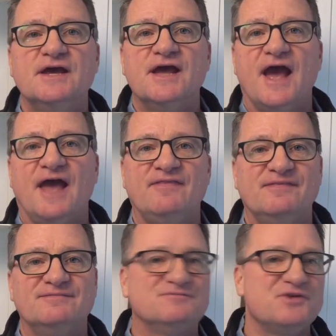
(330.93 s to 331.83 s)
And
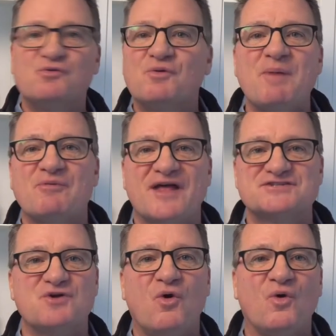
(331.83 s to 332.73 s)
you'll remember that's
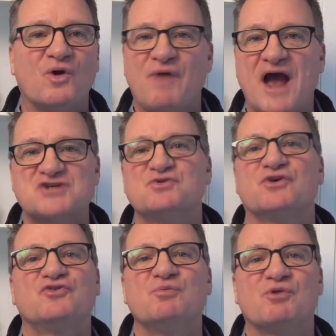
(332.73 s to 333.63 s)
the whole irrational
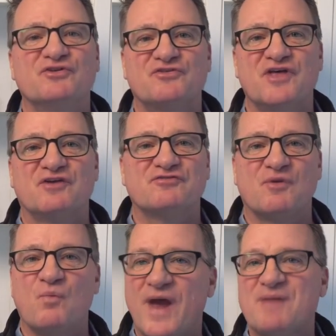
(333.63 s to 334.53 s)
exuberance thing
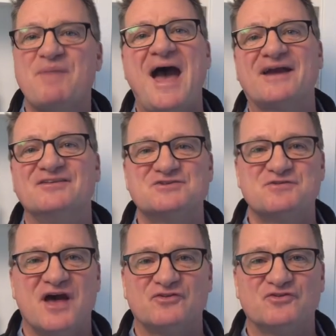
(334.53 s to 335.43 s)
from way back in the
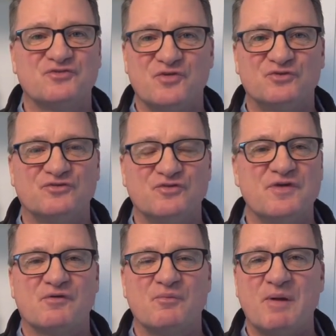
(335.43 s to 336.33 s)
2000s for those of you
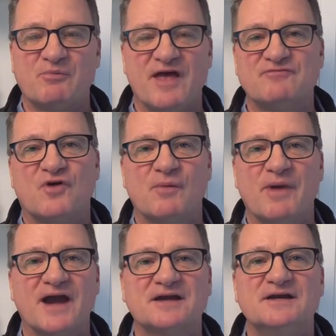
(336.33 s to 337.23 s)
that remember that far
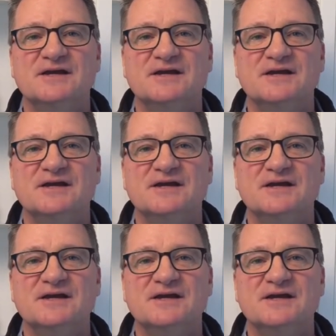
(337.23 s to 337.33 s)
back.